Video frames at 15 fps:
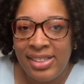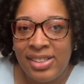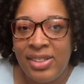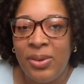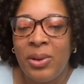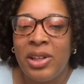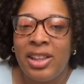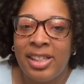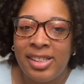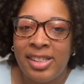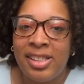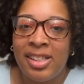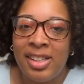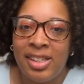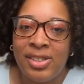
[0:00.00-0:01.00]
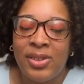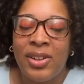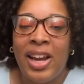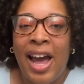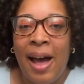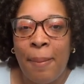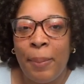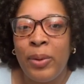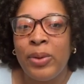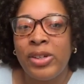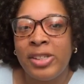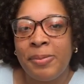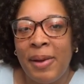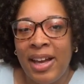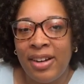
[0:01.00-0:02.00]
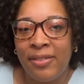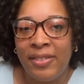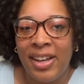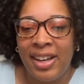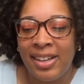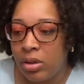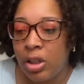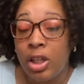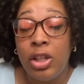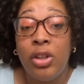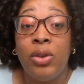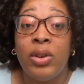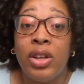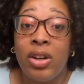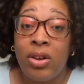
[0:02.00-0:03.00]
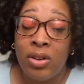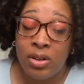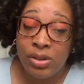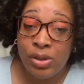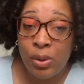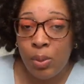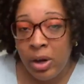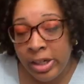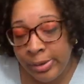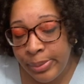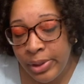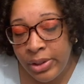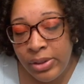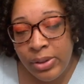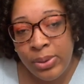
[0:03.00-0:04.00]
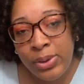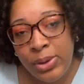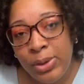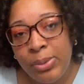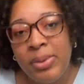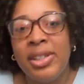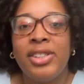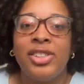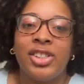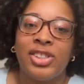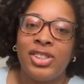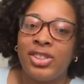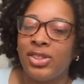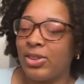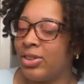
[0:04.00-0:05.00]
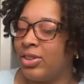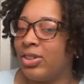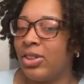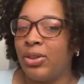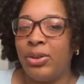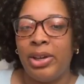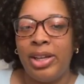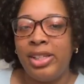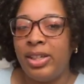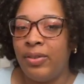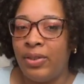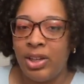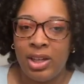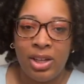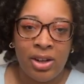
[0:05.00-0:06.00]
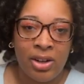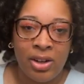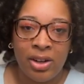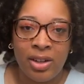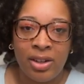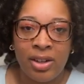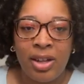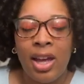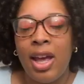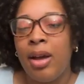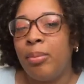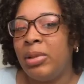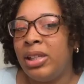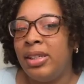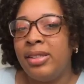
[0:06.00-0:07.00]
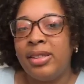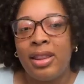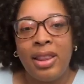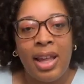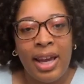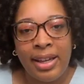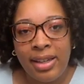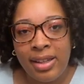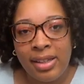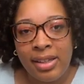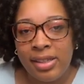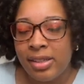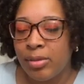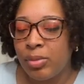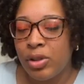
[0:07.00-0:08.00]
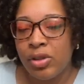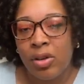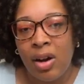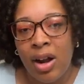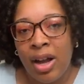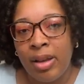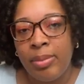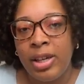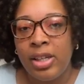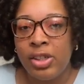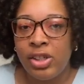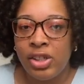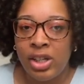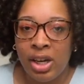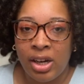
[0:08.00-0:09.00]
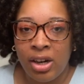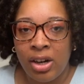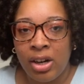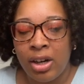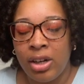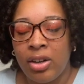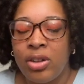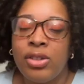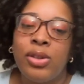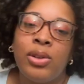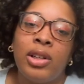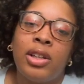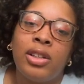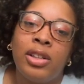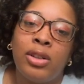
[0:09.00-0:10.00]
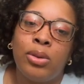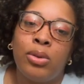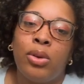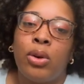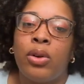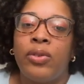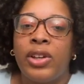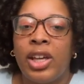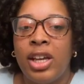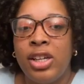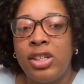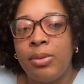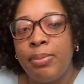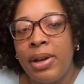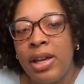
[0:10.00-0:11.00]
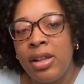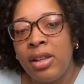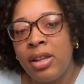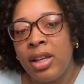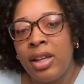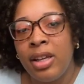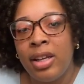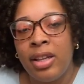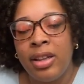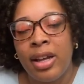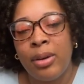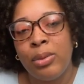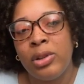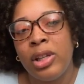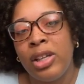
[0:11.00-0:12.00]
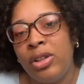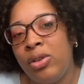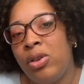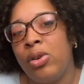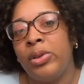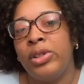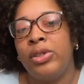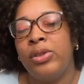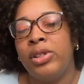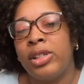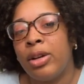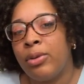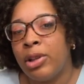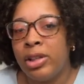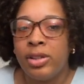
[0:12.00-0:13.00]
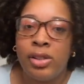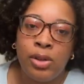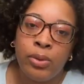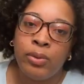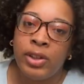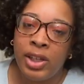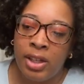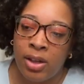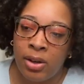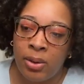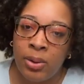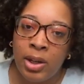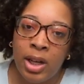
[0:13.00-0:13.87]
You can listen to this on Apple or Spotify. You can also watch me on YouTube. Just search The Creativity Cure. Please like, subscribe, and share, and also click the little notification bell, and that will let you know as soon as I release a new video.